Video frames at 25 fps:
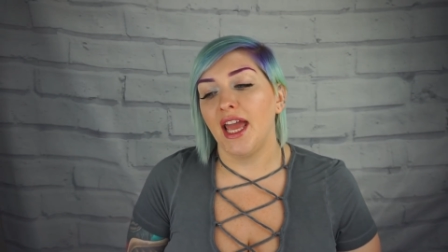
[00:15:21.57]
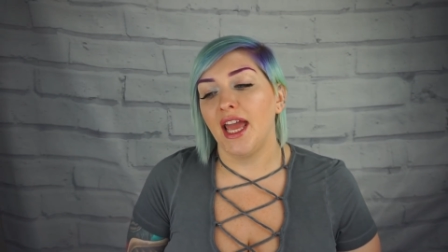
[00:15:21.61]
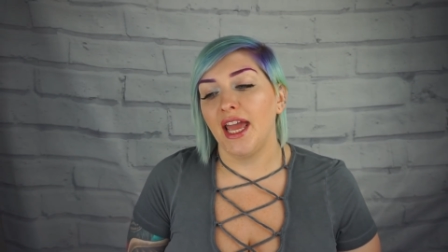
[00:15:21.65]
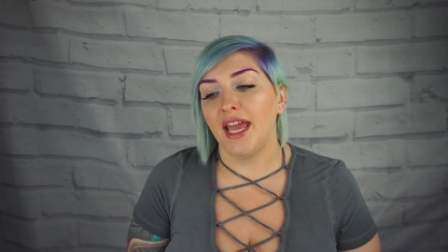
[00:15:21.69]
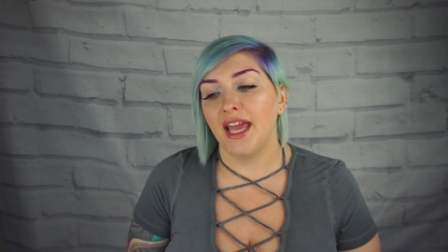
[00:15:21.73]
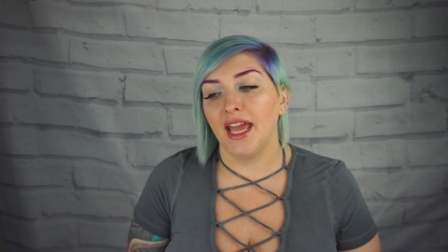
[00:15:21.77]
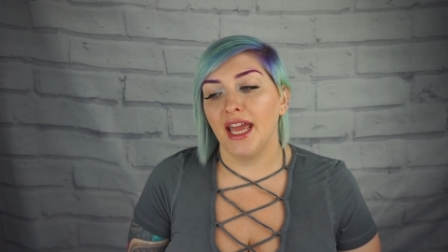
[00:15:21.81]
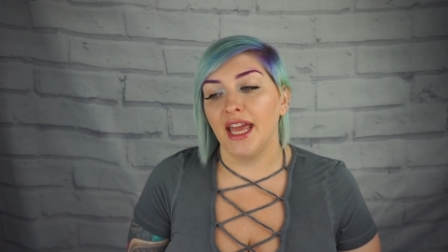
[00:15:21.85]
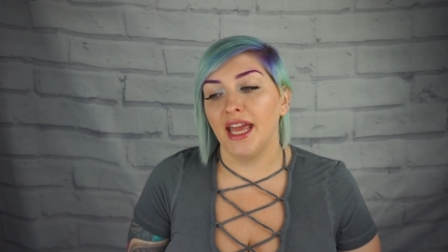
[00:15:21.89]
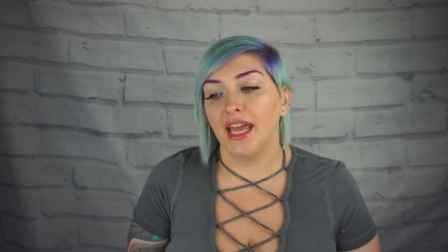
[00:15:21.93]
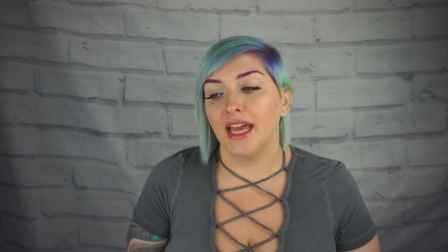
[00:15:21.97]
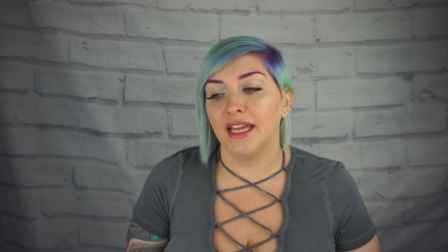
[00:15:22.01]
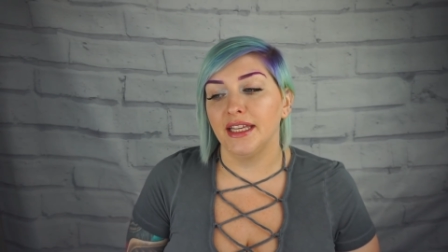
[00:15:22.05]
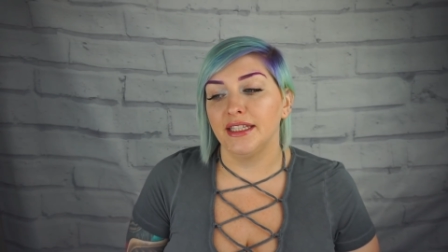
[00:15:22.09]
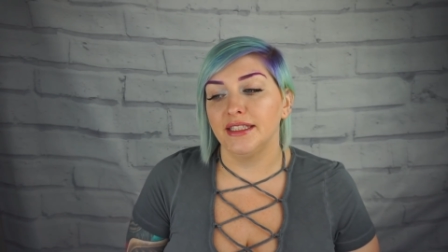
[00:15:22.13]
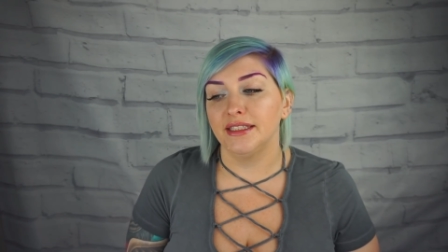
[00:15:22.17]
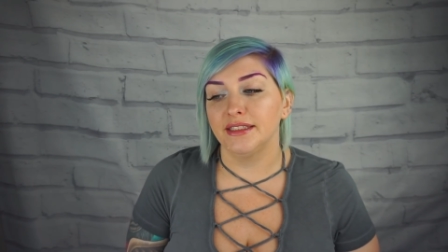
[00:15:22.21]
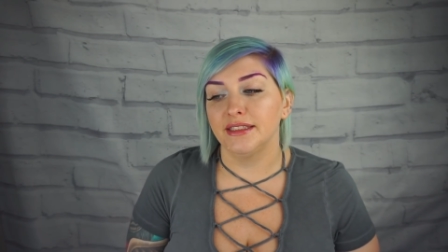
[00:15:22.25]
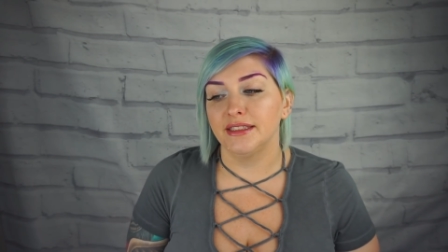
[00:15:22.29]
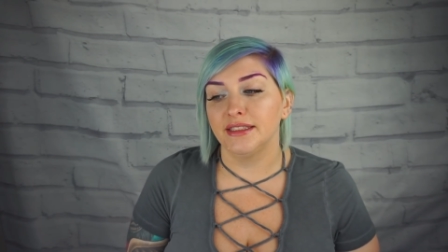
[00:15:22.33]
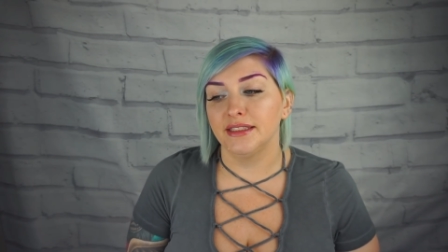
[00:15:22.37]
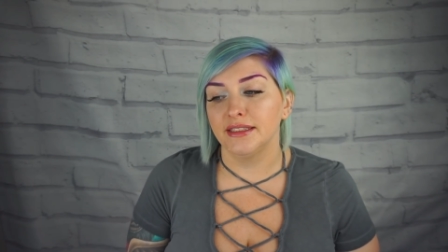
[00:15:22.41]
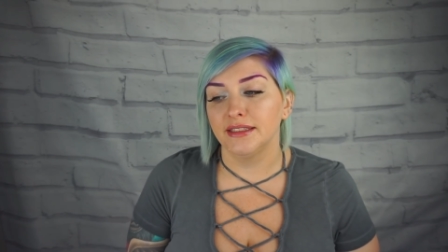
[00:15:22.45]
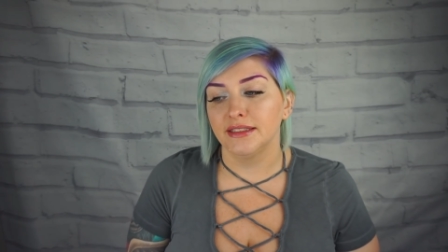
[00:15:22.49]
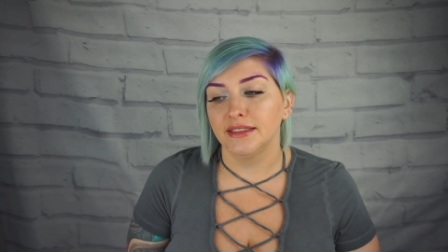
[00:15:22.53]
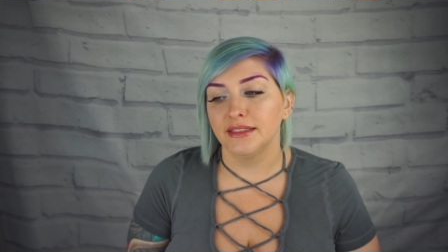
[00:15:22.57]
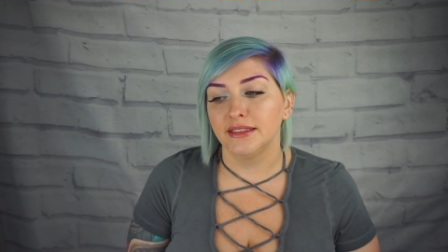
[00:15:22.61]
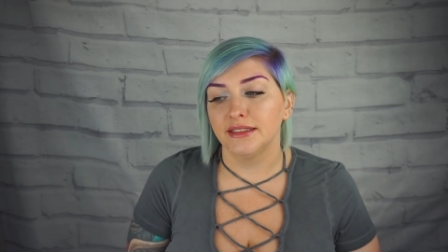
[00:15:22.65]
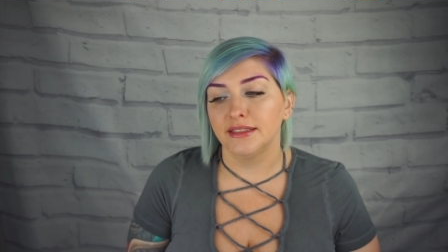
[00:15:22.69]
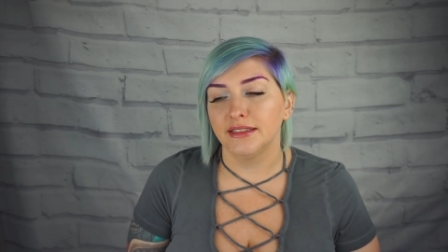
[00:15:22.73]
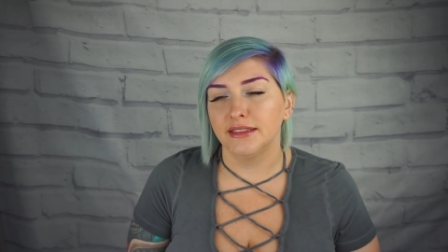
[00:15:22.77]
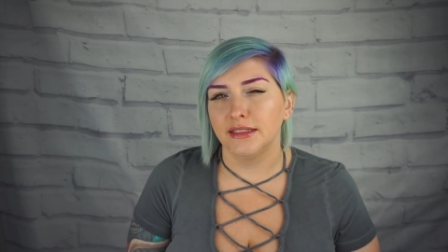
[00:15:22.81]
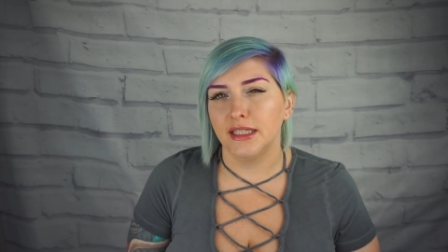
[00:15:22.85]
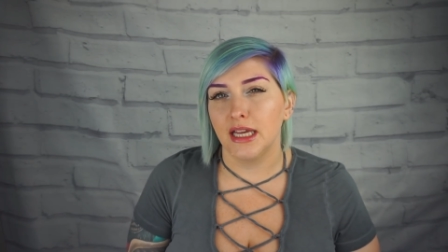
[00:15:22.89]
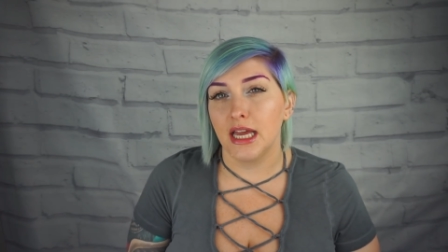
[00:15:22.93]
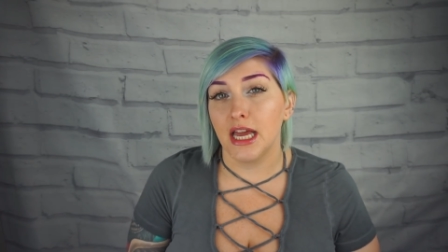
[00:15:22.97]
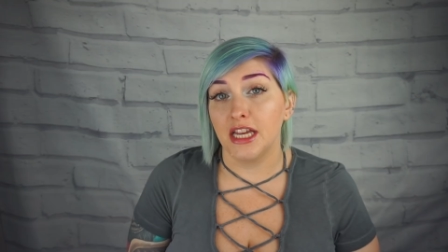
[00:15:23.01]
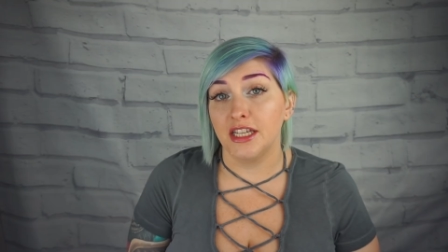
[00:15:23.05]
and
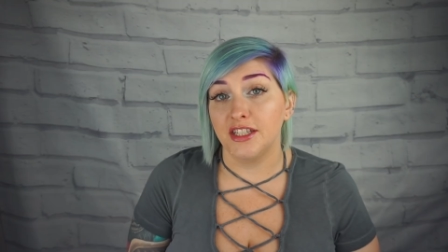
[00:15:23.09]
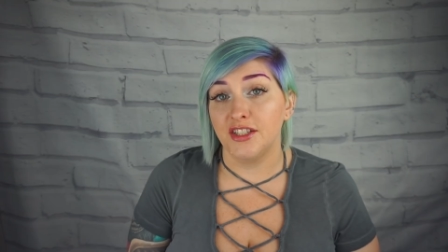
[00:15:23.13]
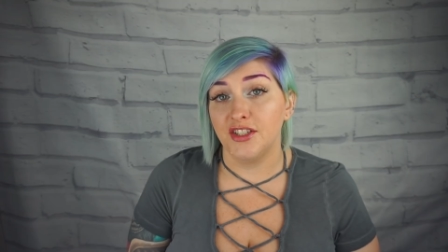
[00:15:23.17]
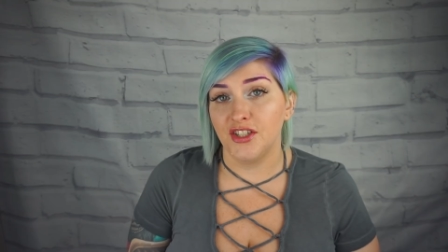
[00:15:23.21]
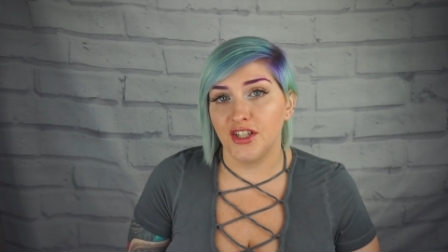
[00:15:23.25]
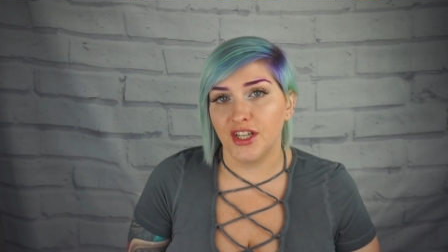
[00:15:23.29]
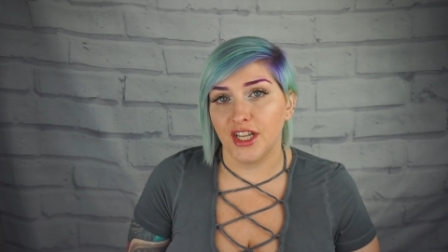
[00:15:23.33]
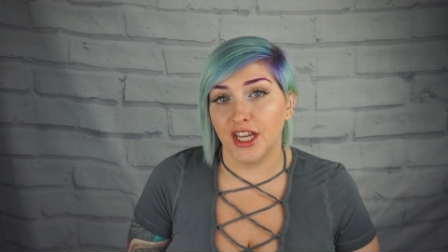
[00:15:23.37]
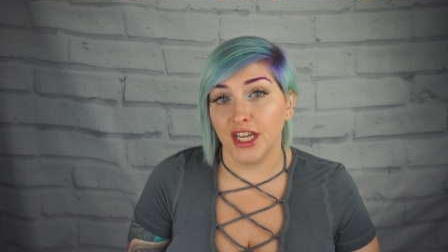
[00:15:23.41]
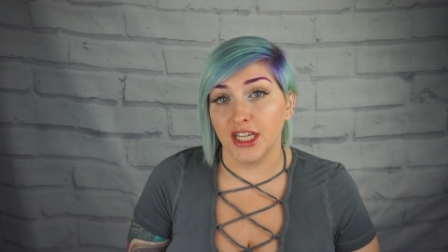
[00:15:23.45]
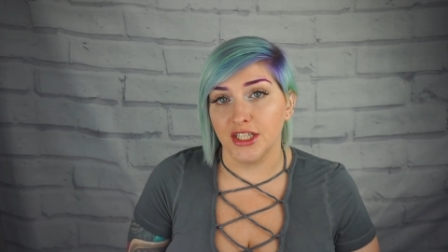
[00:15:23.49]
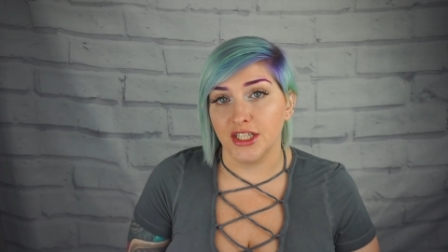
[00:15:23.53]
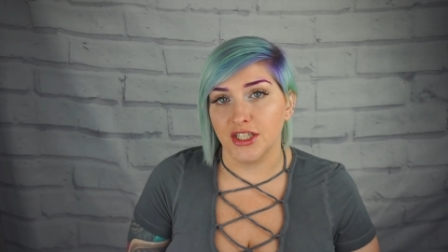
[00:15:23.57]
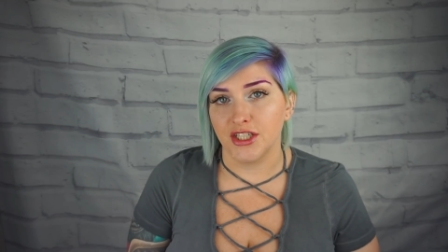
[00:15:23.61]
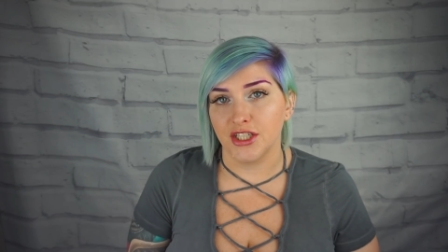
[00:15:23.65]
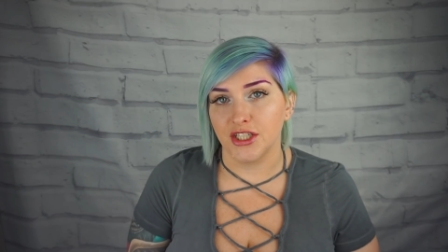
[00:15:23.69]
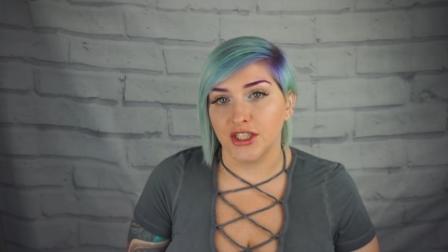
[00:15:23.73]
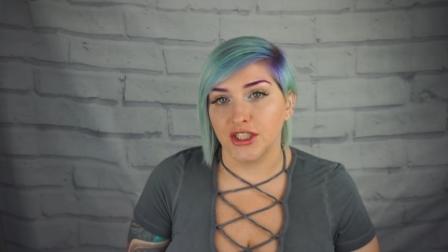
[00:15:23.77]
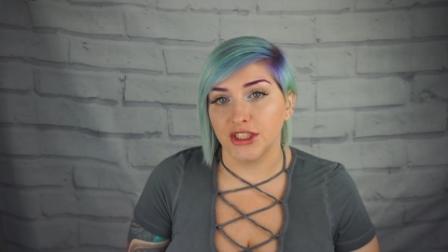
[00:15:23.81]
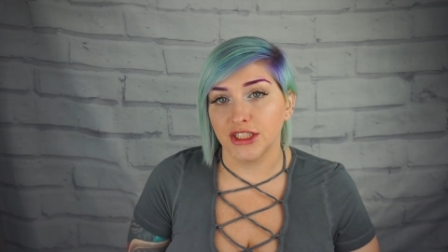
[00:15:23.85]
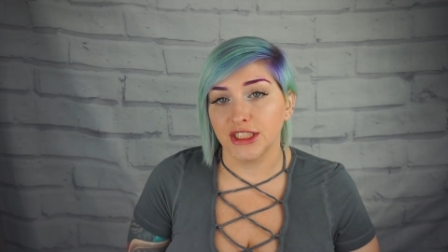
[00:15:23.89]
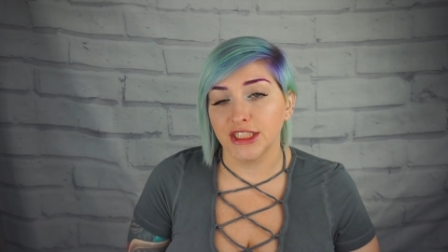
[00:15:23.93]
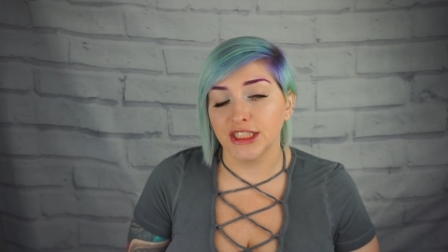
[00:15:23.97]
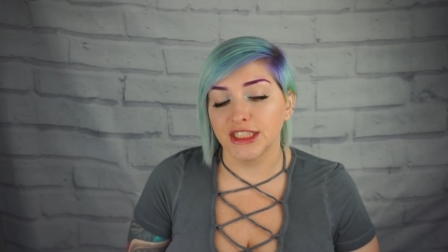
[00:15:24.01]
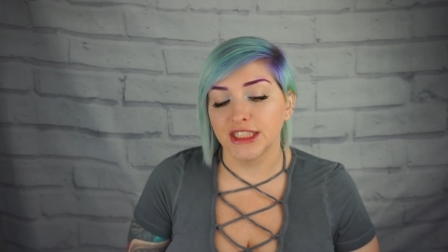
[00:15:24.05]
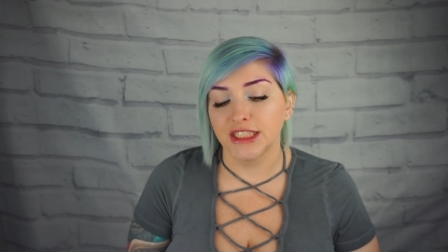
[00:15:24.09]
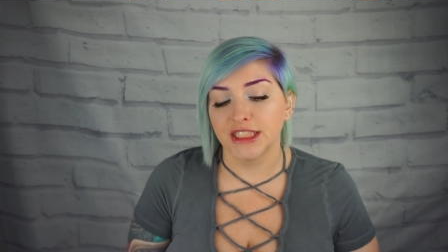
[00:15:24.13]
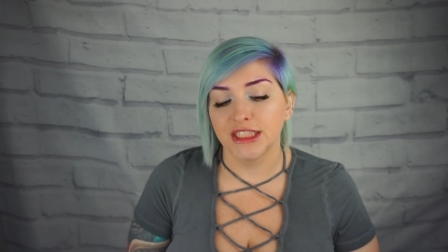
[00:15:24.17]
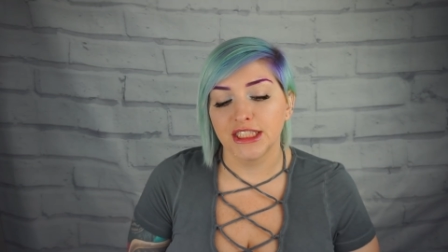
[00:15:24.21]
educational.